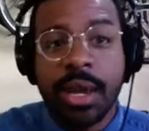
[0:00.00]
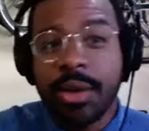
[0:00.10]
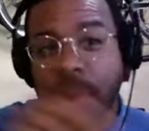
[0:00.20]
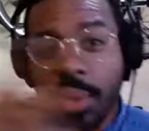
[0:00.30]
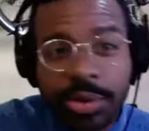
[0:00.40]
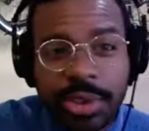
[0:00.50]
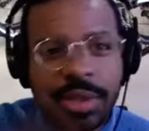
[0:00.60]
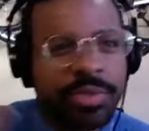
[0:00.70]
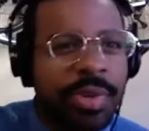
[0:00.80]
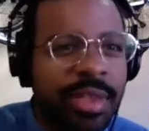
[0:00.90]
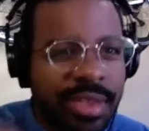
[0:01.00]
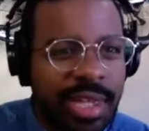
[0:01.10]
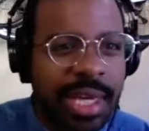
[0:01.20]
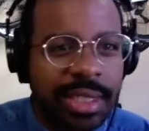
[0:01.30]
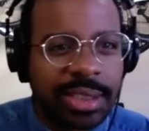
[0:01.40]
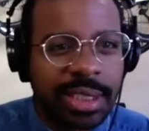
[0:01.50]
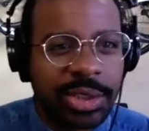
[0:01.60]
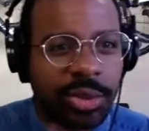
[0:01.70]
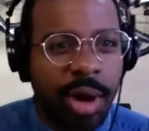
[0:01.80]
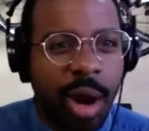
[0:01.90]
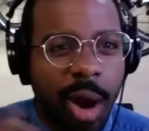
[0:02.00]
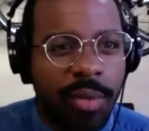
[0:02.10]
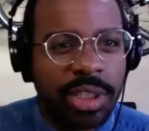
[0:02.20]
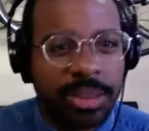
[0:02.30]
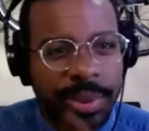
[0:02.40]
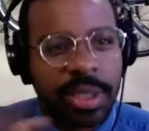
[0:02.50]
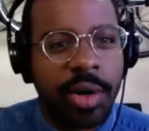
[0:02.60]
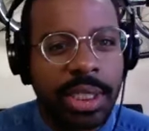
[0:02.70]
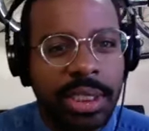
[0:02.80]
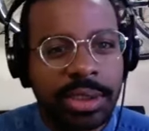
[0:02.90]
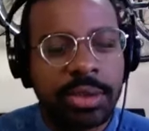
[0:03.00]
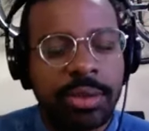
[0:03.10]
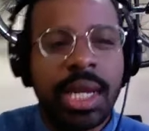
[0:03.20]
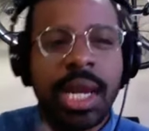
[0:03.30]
those are the three things that you're going to always be going into.